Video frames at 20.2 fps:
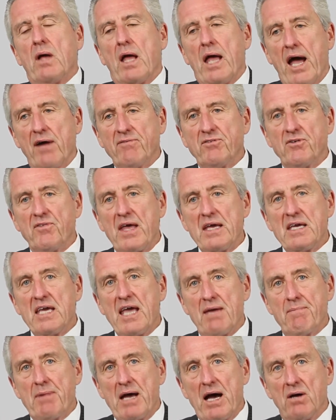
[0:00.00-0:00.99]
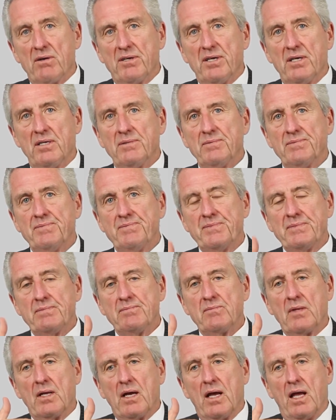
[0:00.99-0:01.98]
After they came out,
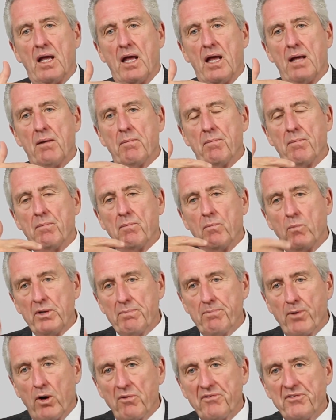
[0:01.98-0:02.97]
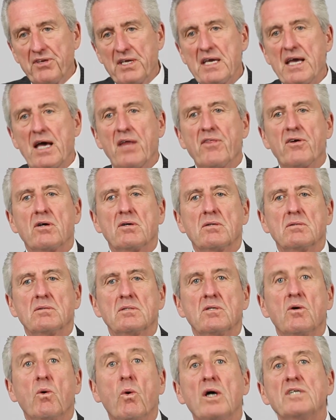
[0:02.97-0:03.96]
we both together
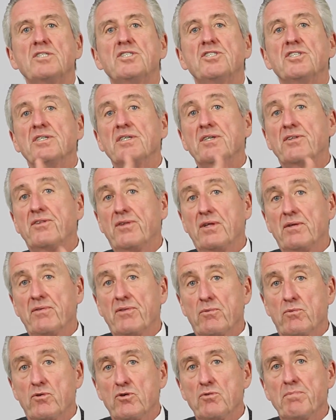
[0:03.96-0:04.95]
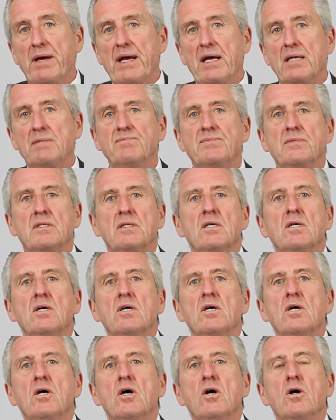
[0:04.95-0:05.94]
questioned the roommate,
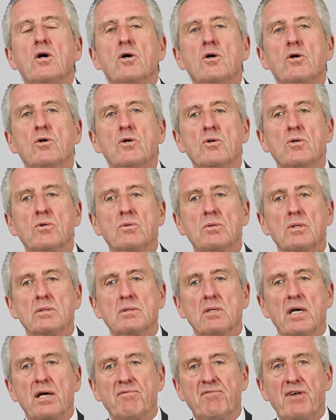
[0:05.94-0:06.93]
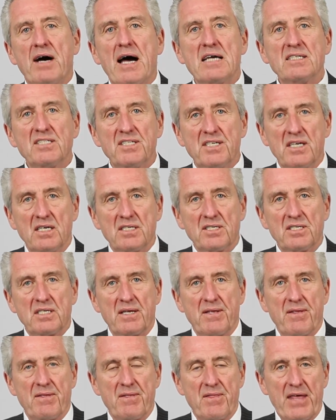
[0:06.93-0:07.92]
who advised us
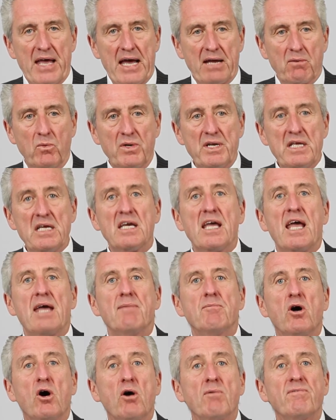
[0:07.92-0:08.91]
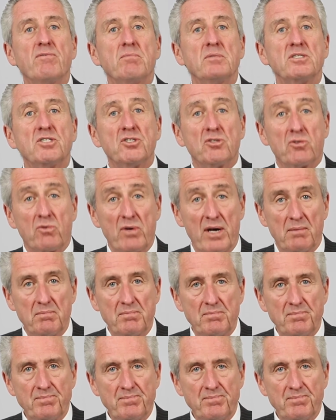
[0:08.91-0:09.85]
that when he came home from his trip,